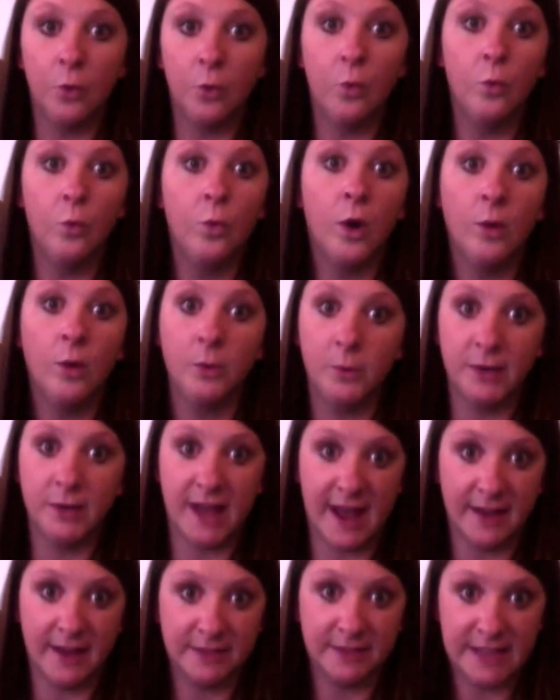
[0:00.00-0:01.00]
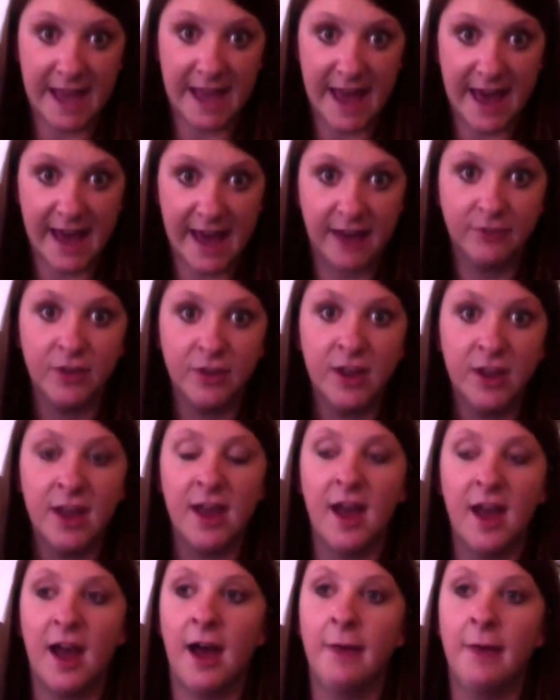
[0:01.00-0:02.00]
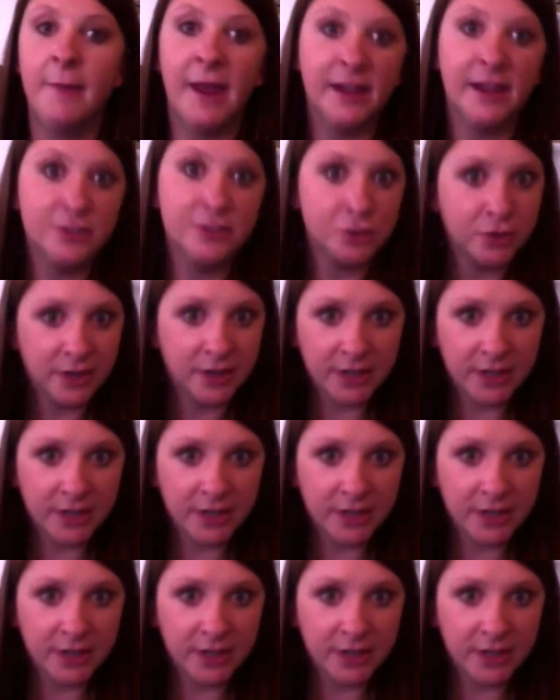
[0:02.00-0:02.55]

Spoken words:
what we would have to have, answered